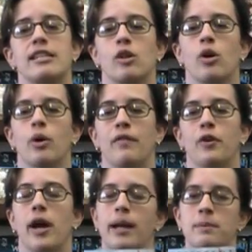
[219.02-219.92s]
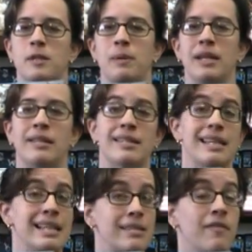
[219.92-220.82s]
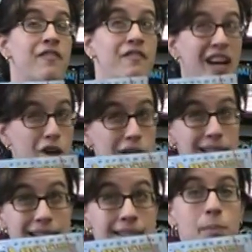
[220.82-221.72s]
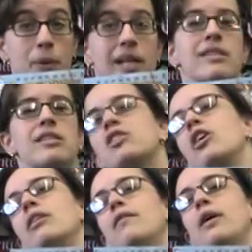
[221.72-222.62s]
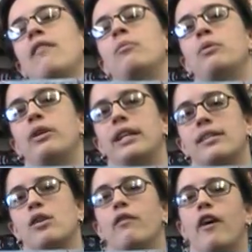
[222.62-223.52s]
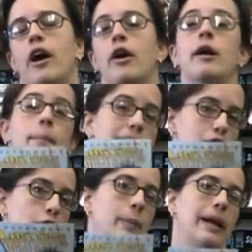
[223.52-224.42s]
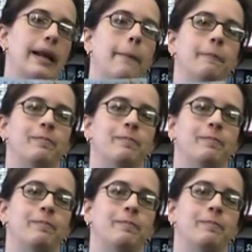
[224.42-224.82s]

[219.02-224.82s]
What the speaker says: so if you're not up to speed, this is a fairly decent place to start if you haven't been reading so far. Make sure to pick it up.